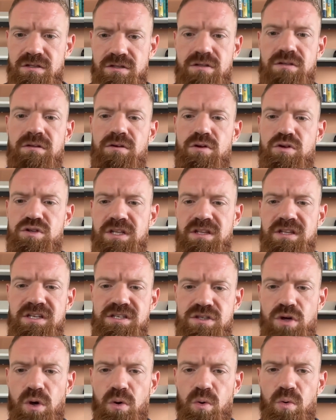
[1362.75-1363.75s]
using
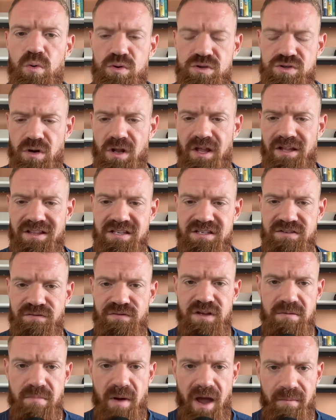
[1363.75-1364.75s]
these tools or like these
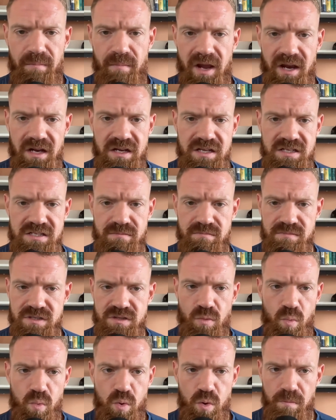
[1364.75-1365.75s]
feedback mechanisms,
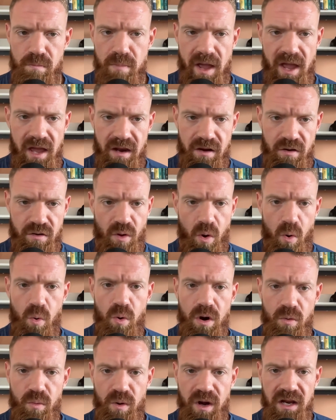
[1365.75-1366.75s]
the Whoop band or the
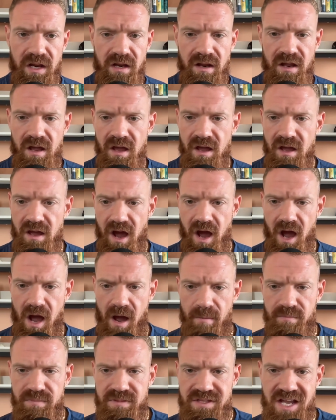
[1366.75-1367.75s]
Aura ring,
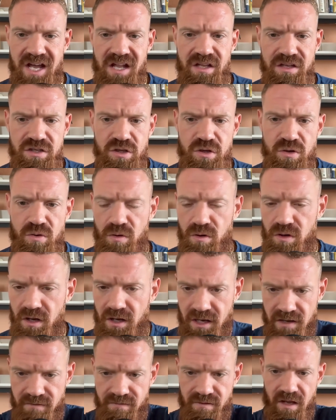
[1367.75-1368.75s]
telling you, or
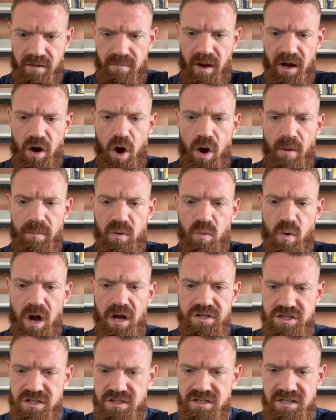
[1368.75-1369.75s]
like even like my Garmin
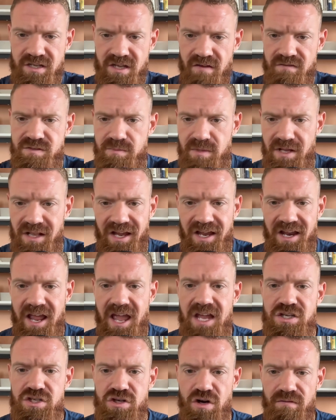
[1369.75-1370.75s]
watch gives me like an
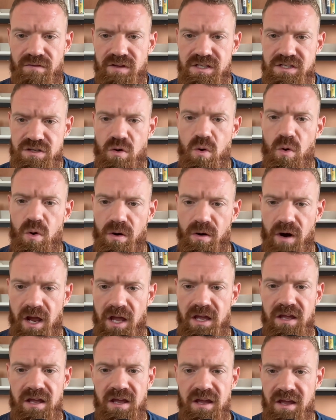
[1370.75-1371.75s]
HRV score,
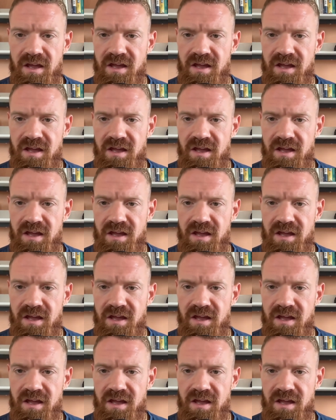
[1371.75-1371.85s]
right?